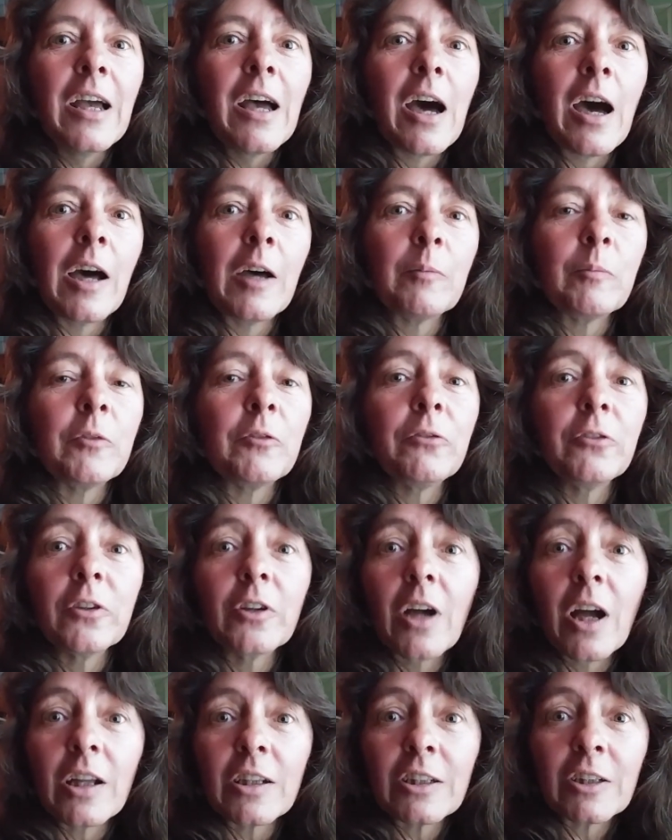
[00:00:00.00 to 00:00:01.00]
Um, if you're
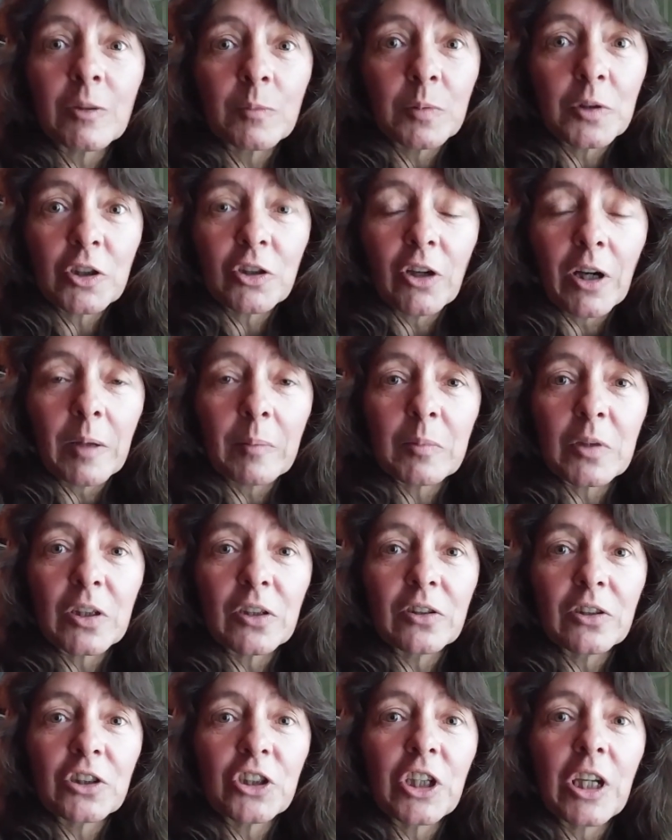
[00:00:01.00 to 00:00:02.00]
not subscribed
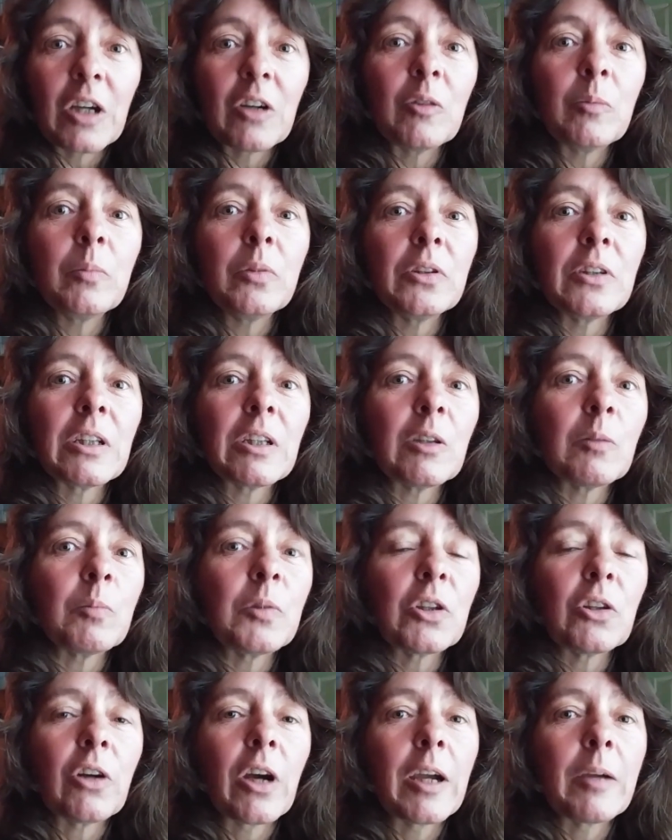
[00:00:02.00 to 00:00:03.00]
to the channel, please
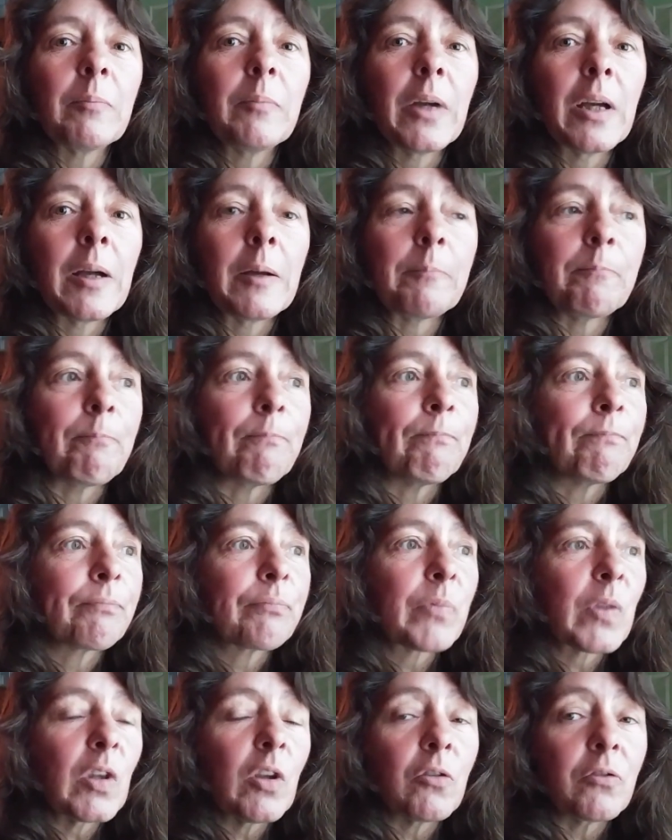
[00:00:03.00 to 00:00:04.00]
subscribe. Um,
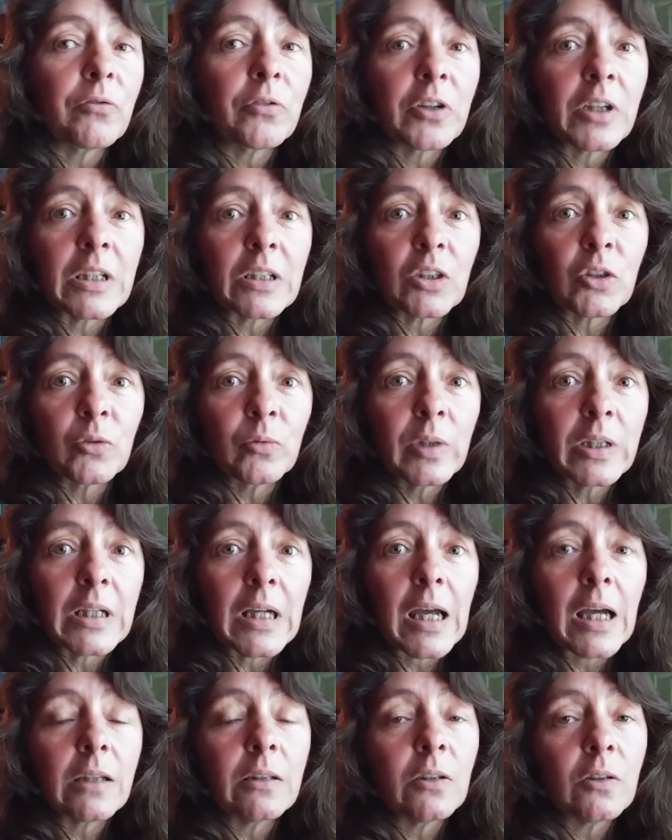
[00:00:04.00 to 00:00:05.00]
don't forget to ring
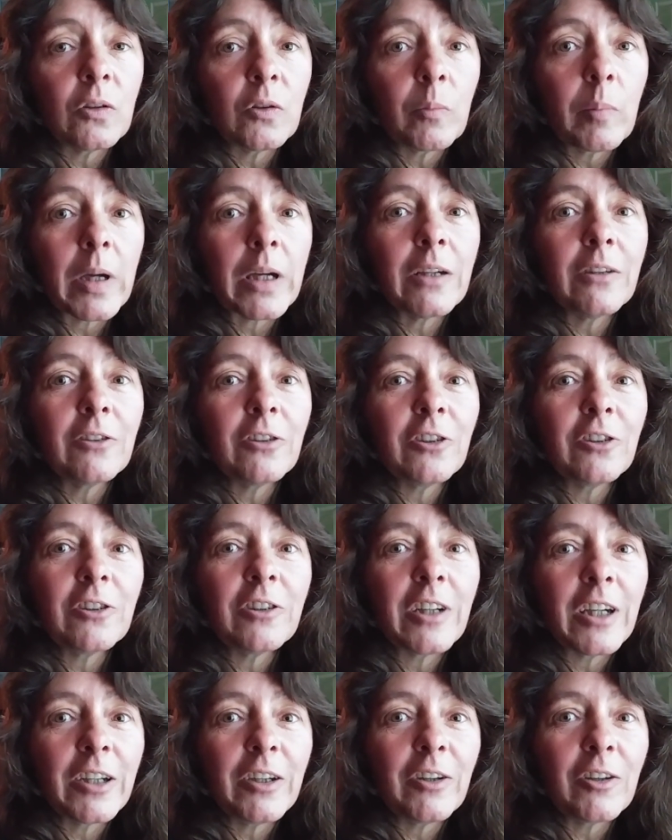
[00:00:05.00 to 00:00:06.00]
that little bell to
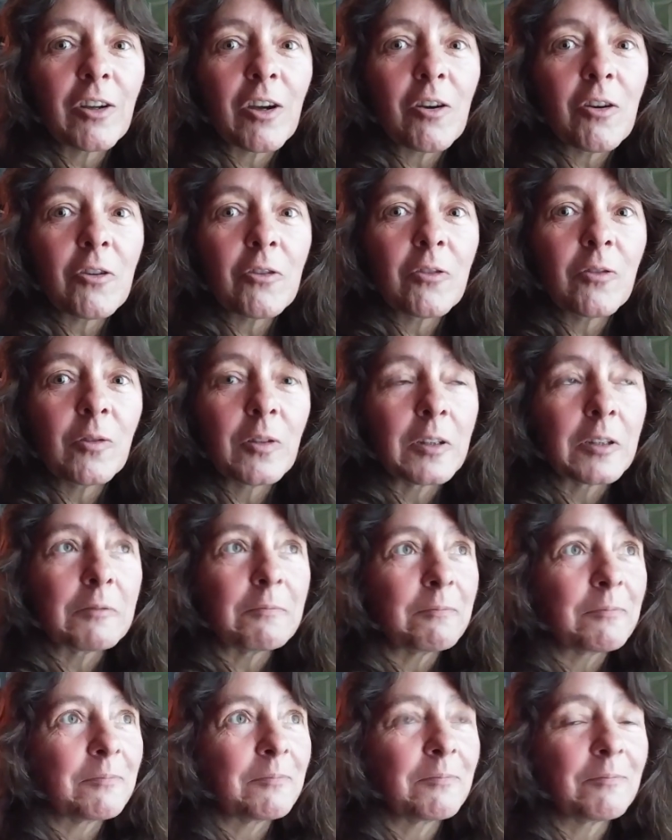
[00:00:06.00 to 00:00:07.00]
let you know
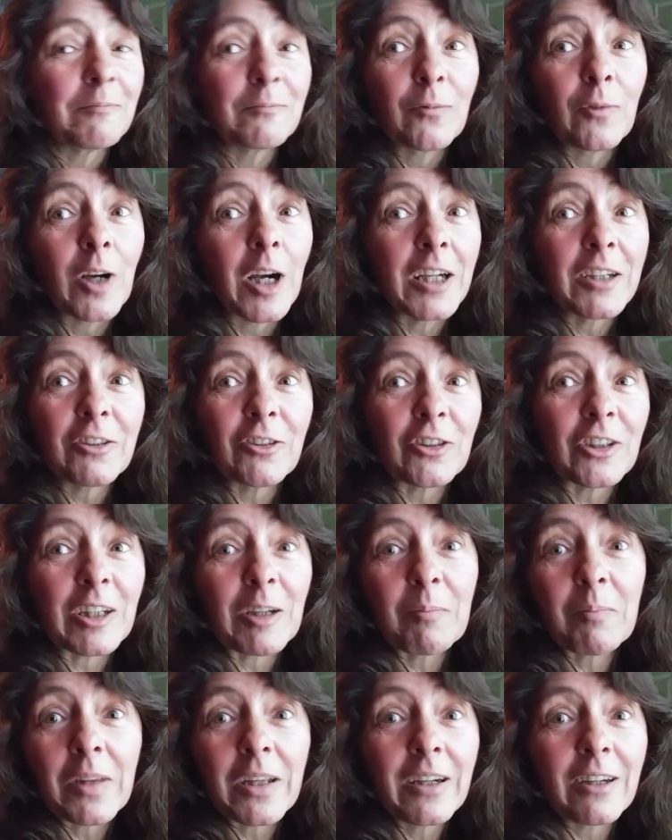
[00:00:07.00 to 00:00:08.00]
when I do
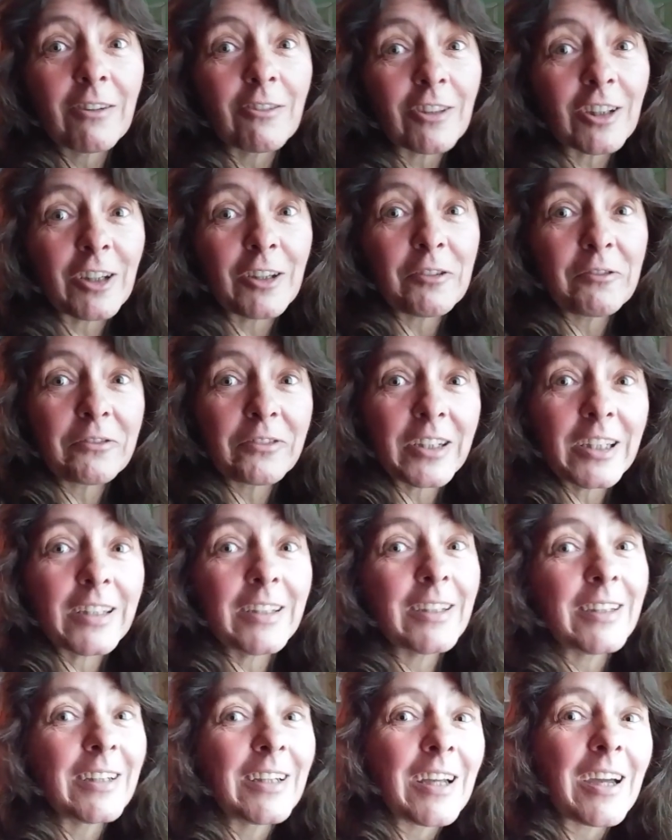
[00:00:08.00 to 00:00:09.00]
something else goofy.
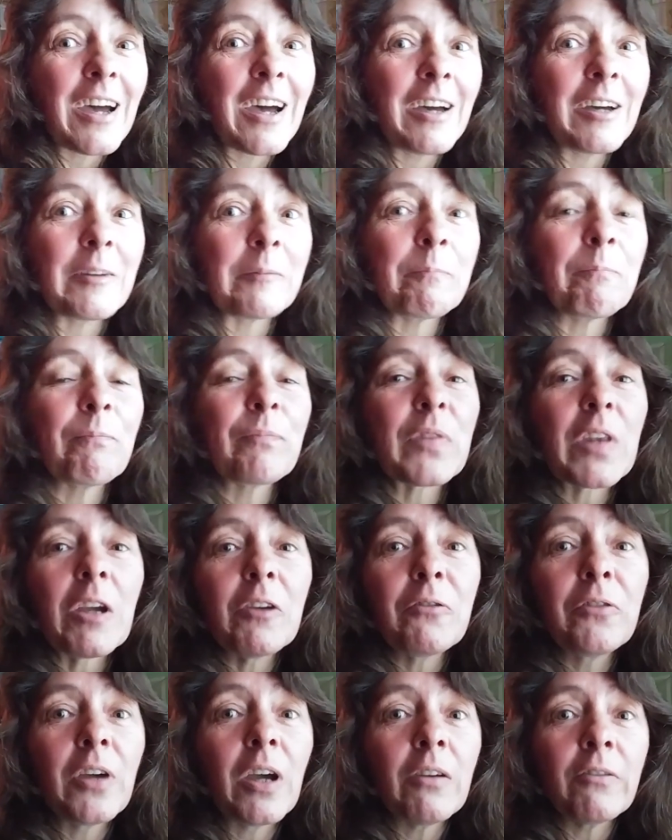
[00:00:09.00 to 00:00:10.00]
Um,
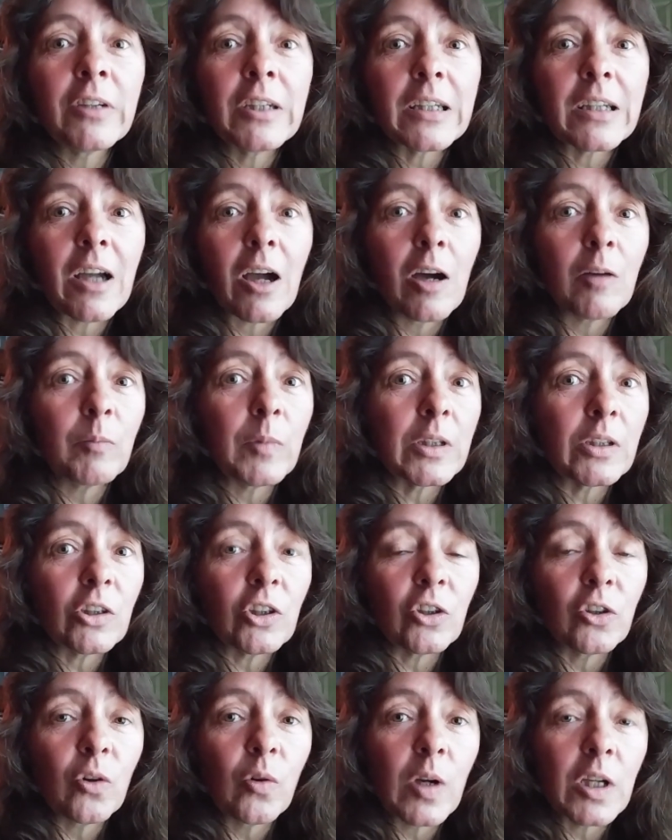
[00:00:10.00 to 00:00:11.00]
if you have any
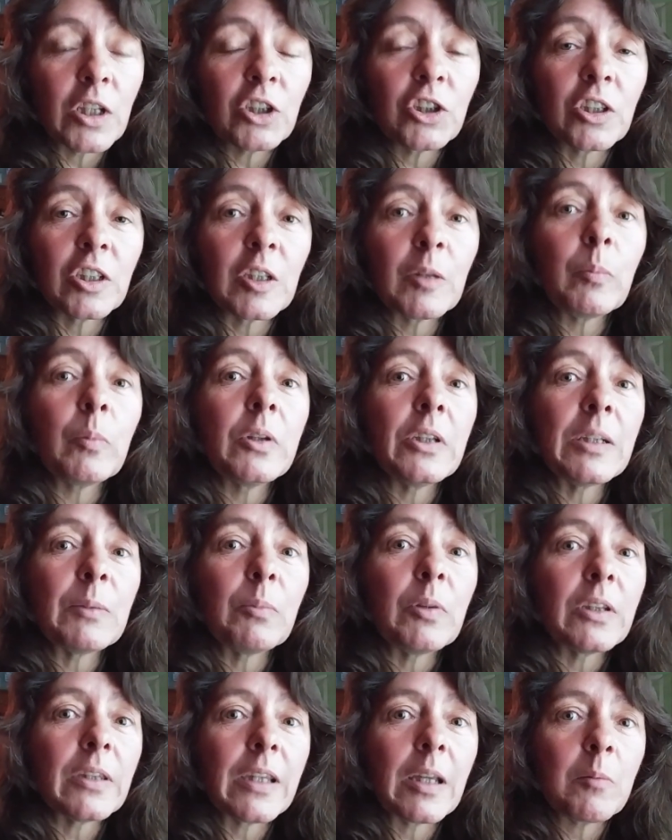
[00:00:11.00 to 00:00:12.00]
comments or questions, please
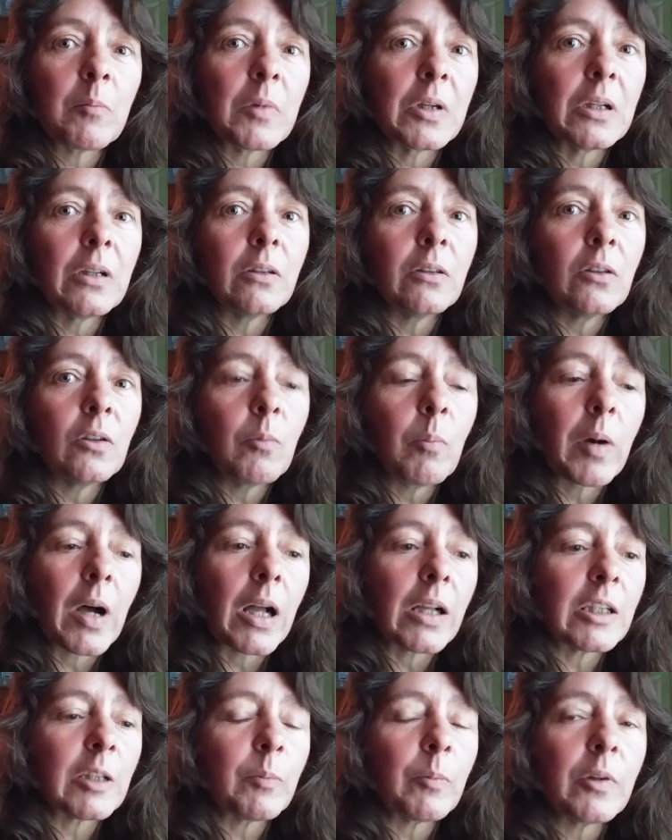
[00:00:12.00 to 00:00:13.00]
put them in the little
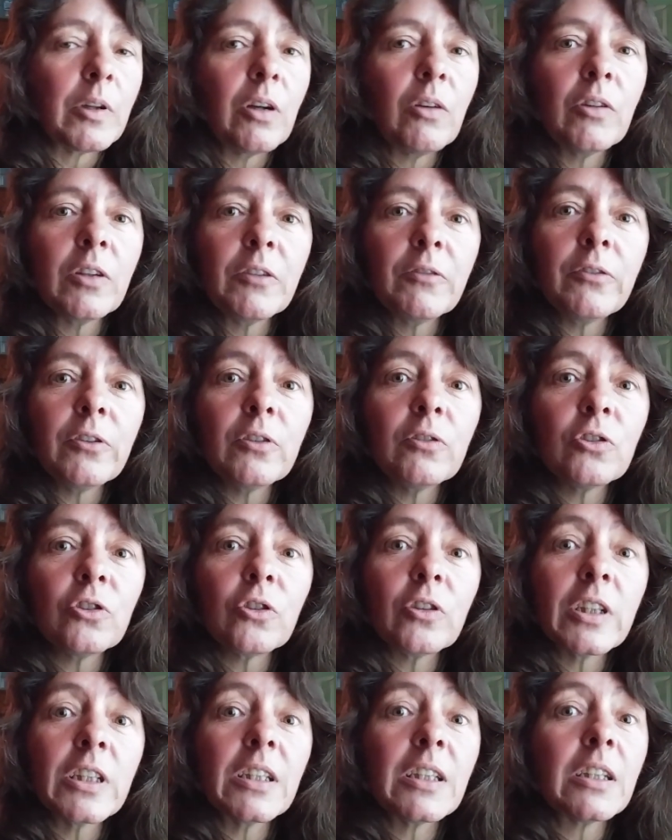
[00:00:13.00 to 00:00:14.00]
box below. And if you
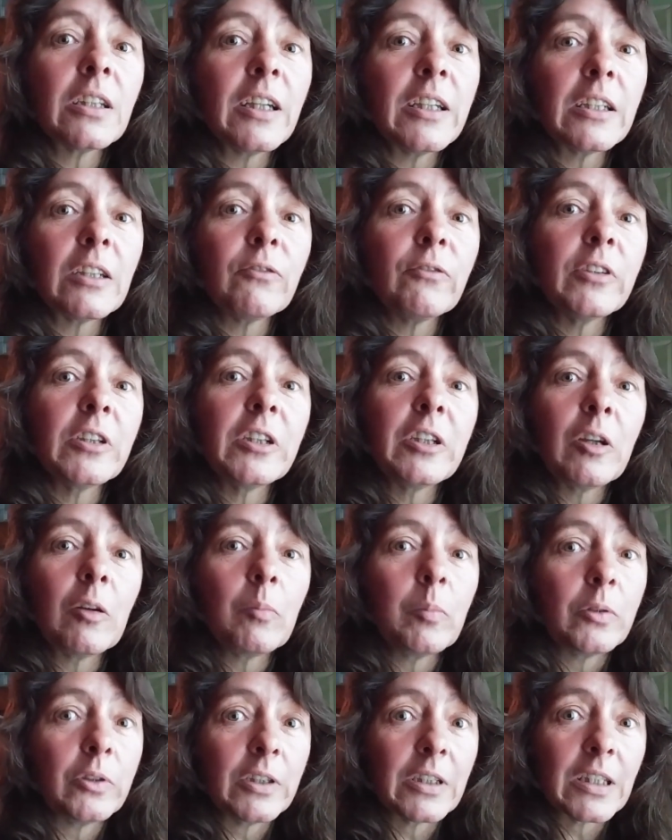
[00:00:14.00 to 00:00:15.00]
enjoyed today's video,
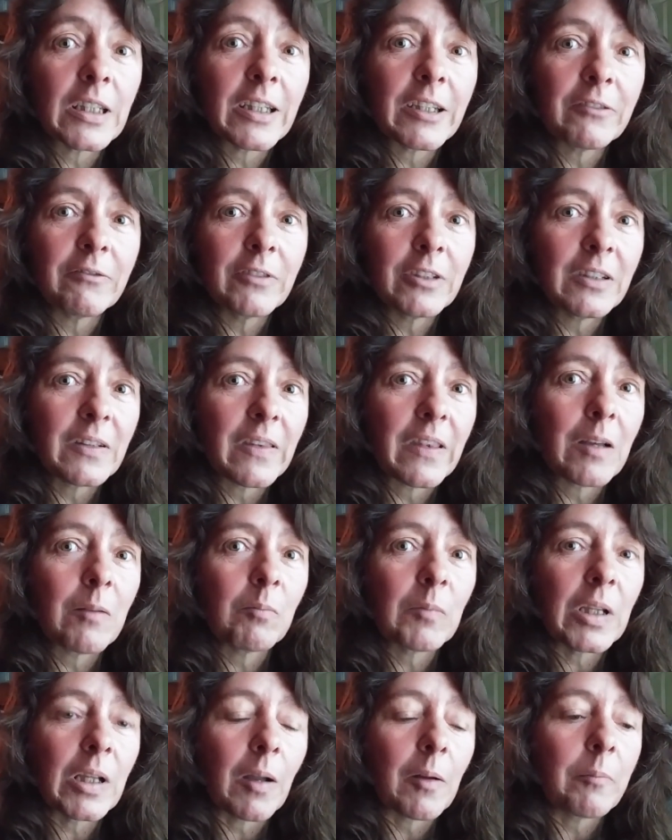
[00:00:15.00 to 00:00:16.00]
please give it a
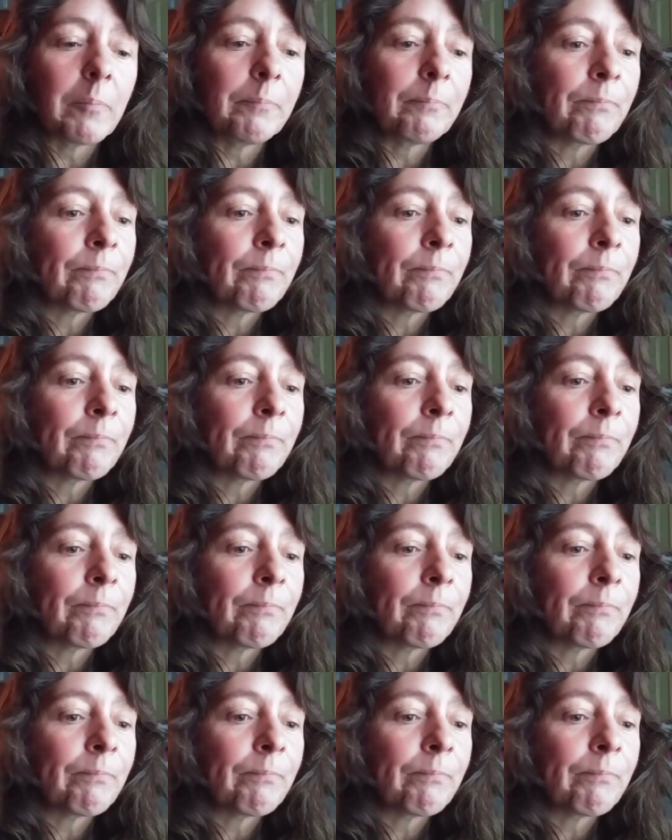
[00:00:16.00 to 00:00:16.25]
thumbs up.